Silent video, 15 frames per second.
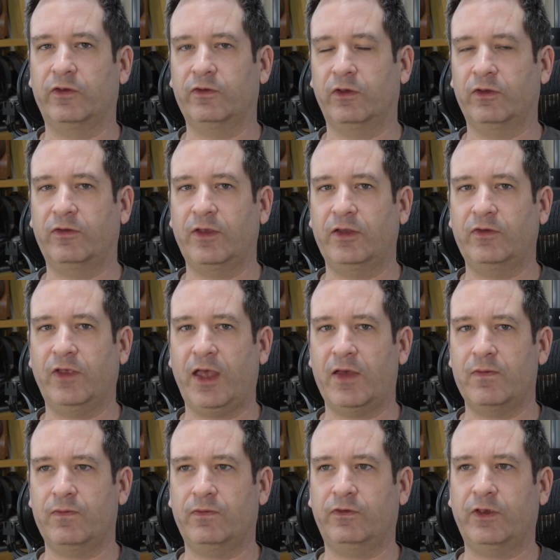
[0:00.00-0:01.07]
So tend to
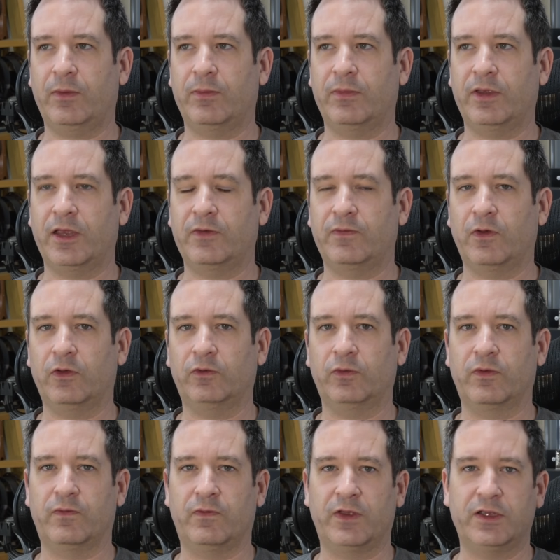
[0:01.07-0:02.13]
have some headphones
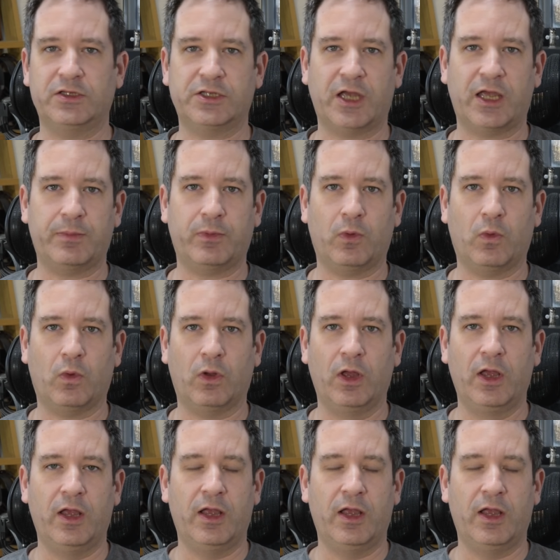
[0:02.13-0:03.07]
with a V shape, or